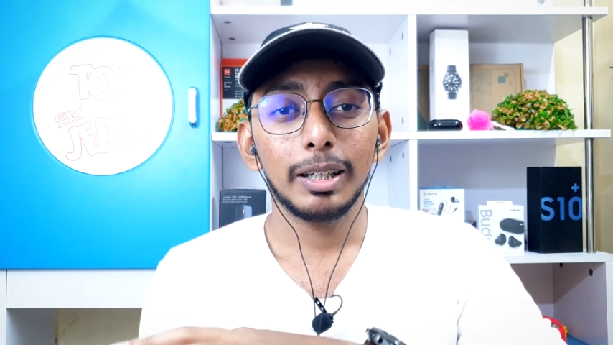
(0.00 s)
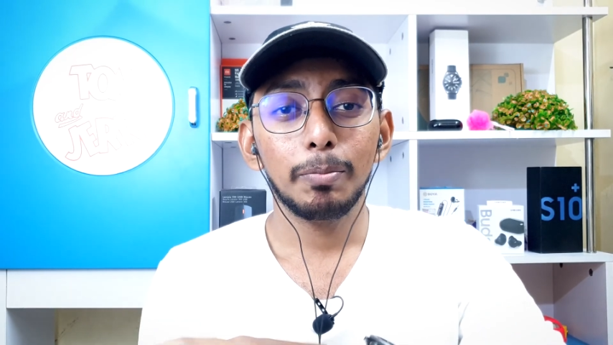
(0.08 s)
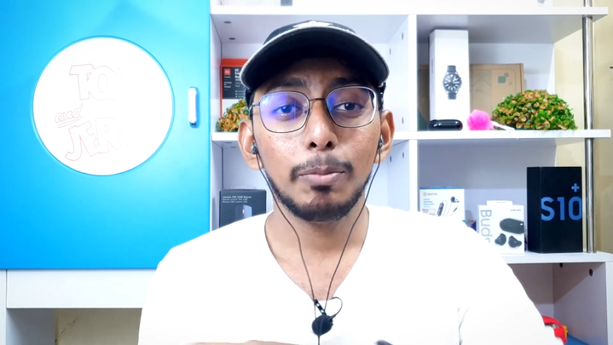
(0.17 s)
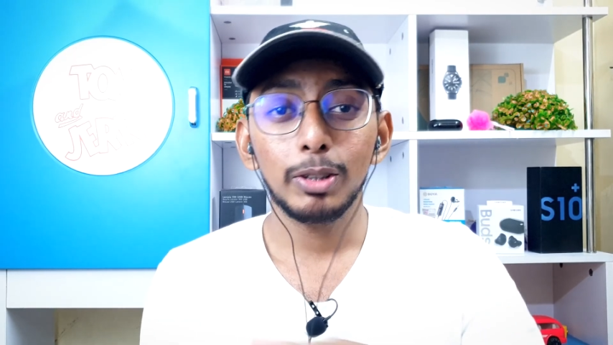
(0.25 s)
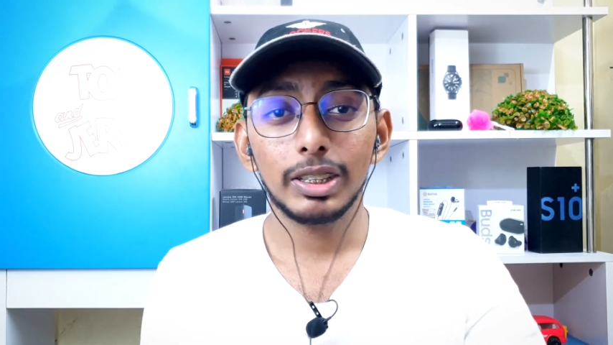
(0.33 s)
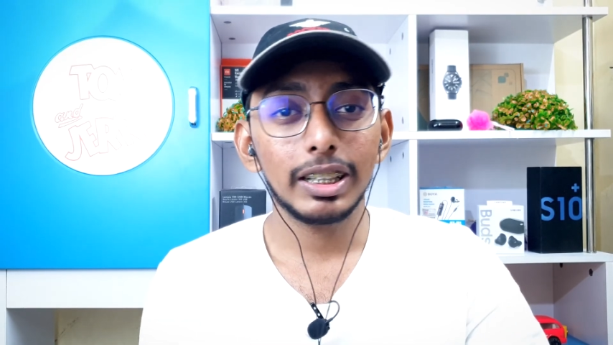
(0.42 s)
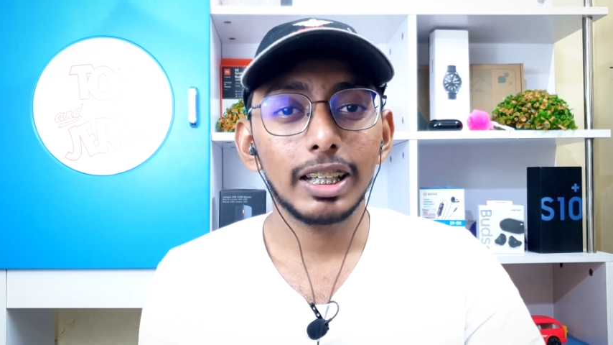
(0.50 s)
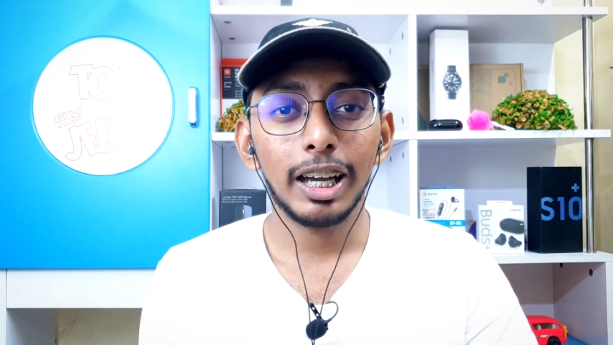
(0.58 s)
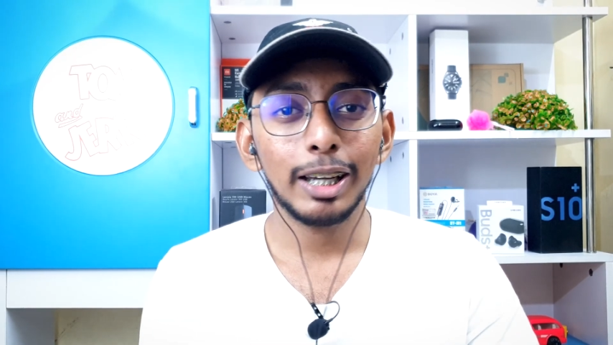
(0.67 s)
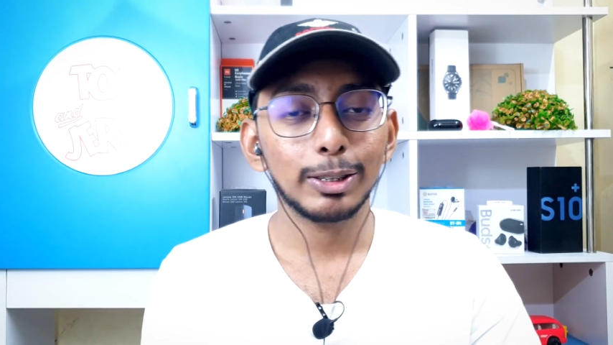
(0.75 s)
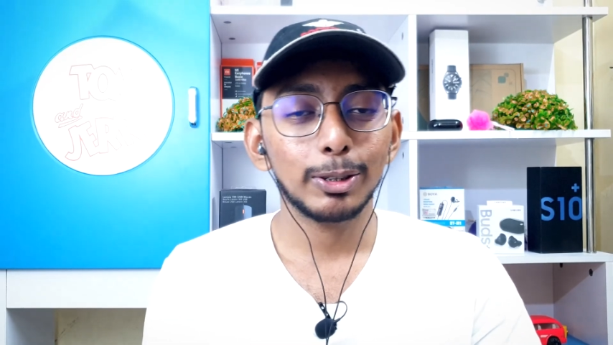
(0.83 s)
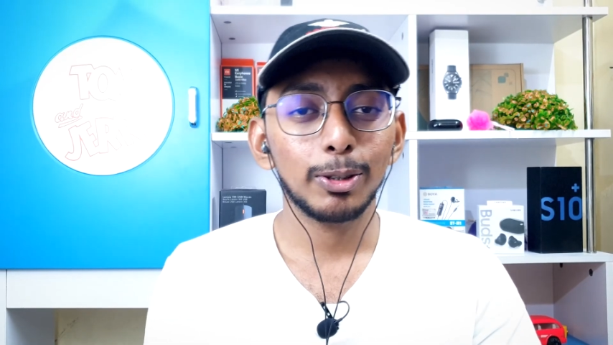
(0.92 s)
music
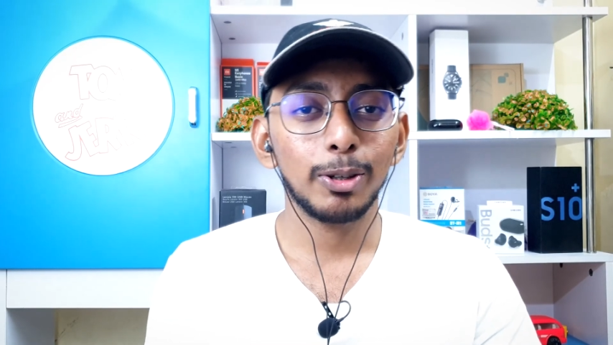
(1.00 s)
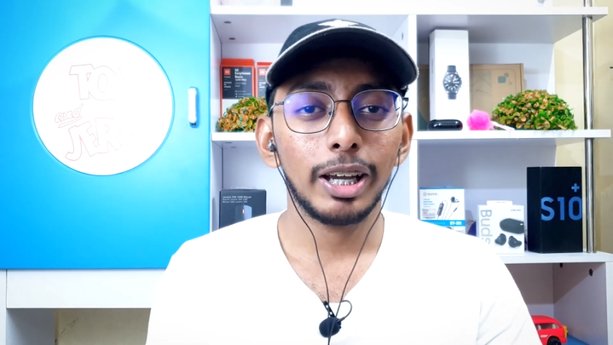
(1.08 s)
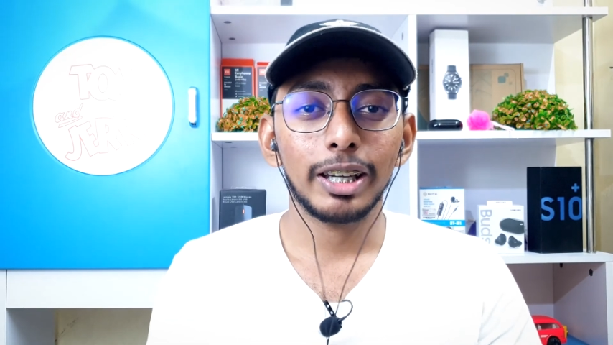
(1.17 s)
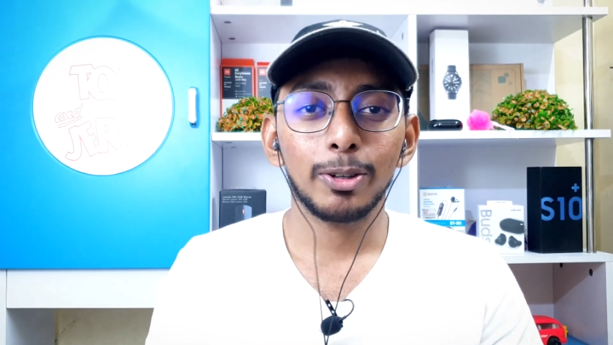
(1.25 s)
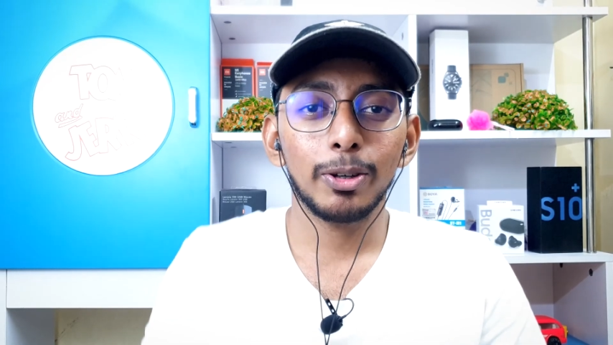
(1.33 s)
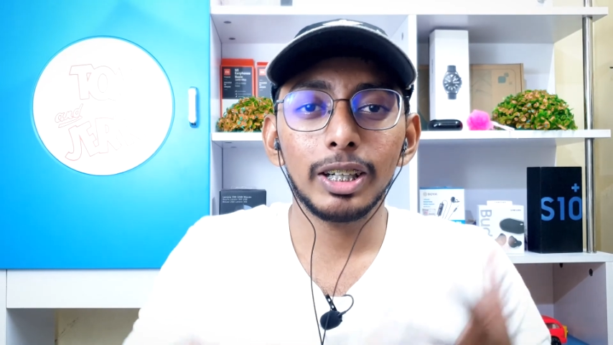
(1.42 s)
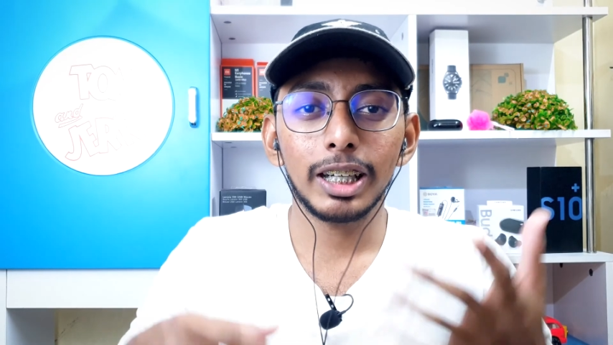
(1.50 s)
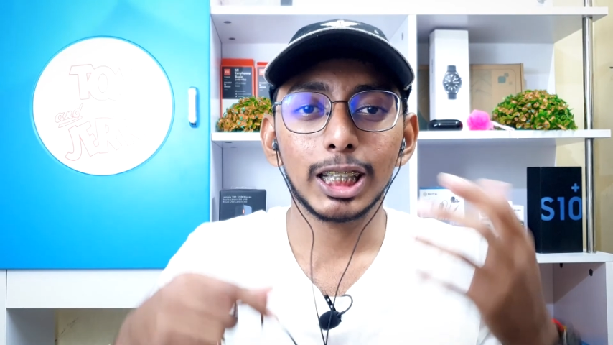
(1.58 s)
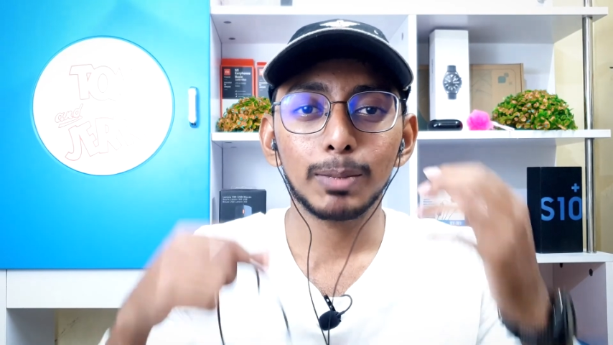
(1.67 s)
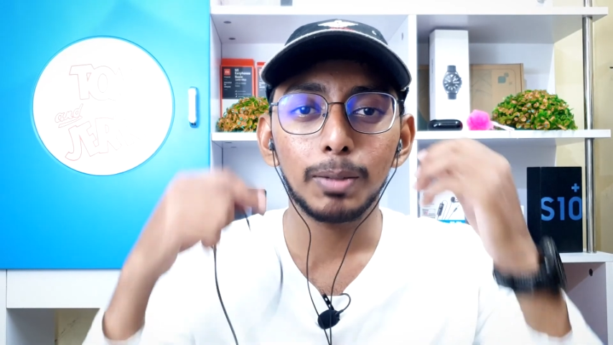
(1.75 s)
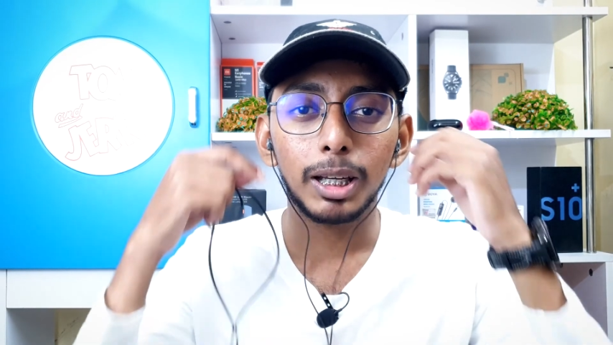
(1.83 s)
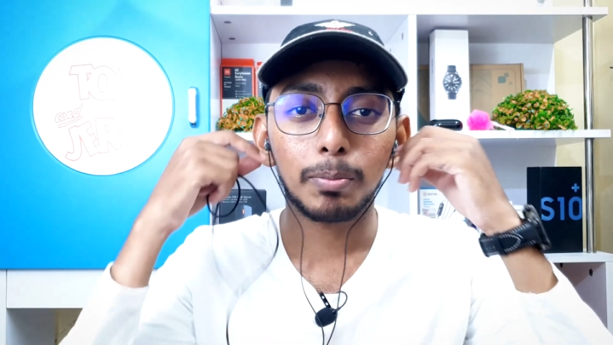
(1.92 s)
guy, so I couldn't
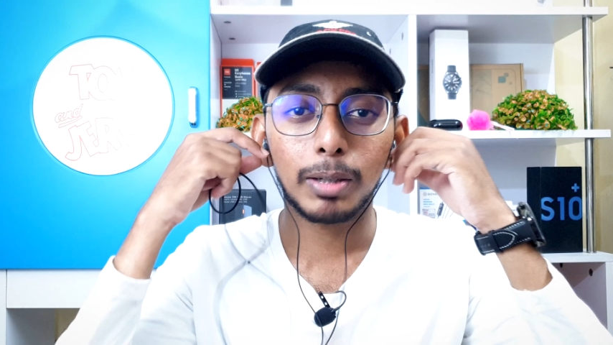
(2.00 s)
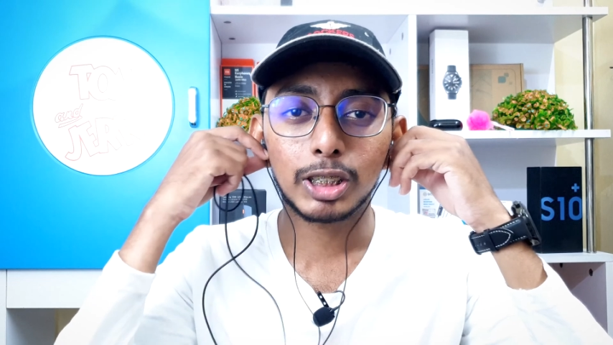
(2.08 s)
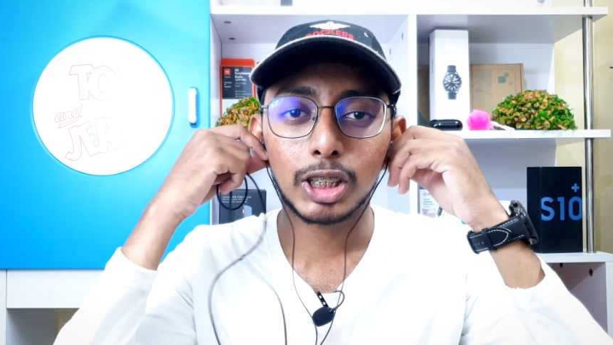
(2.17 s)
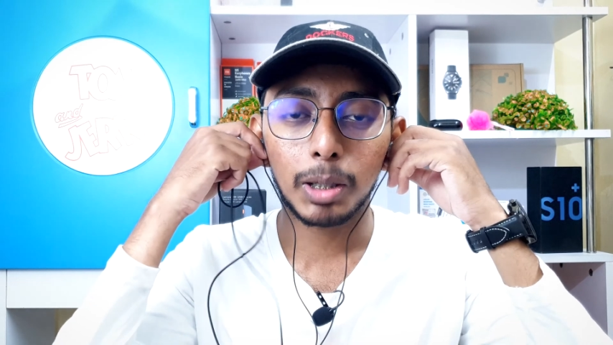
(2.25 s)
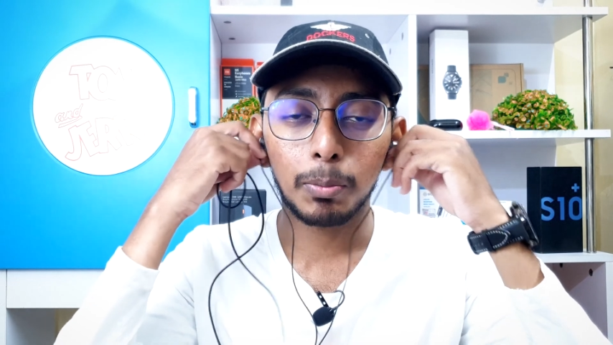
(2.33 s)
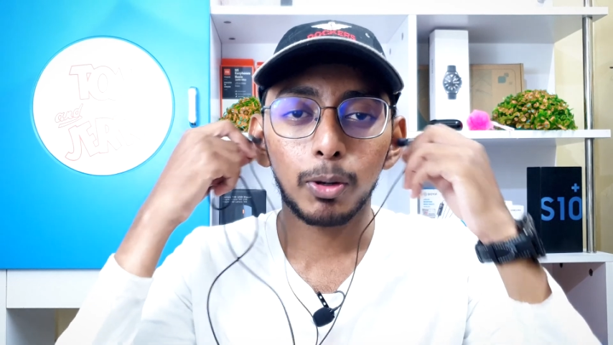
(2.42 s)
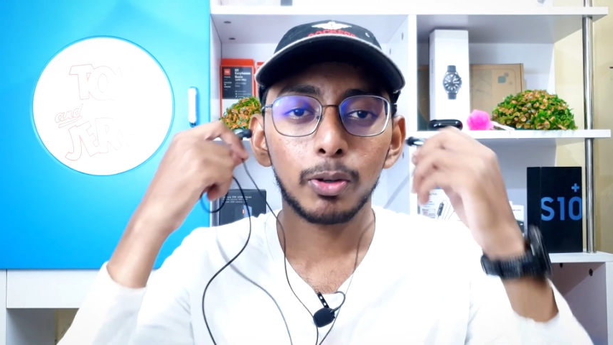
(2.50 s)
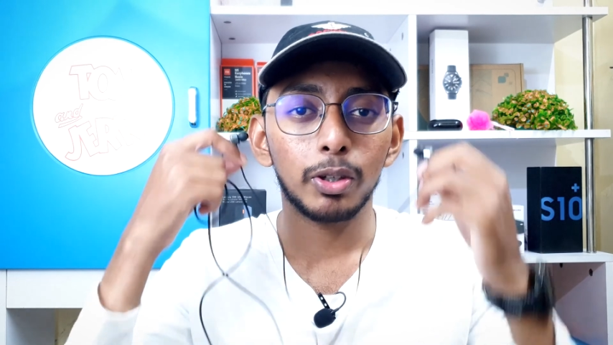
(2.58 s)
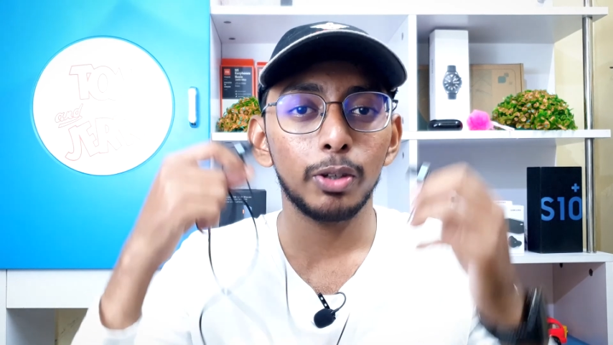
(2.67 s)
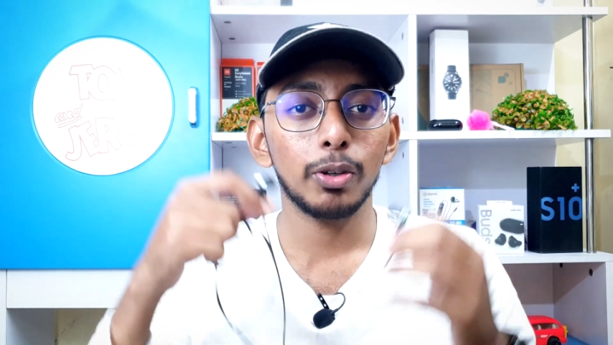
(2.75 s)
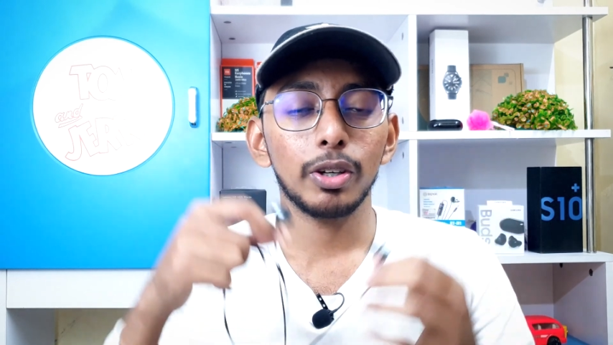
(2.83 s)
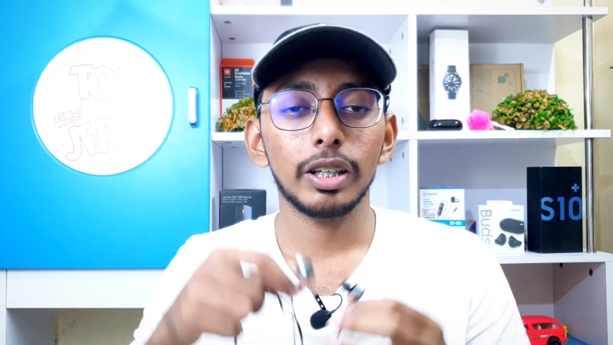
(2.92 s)
explain much about
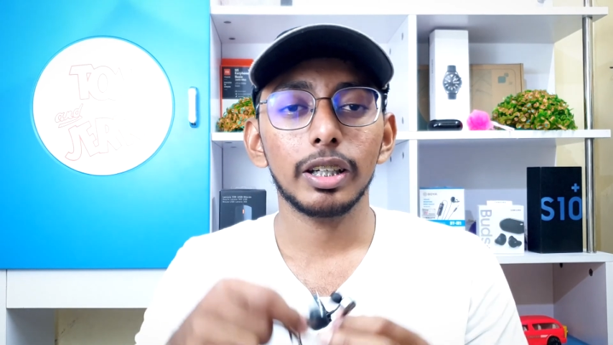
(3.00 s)
your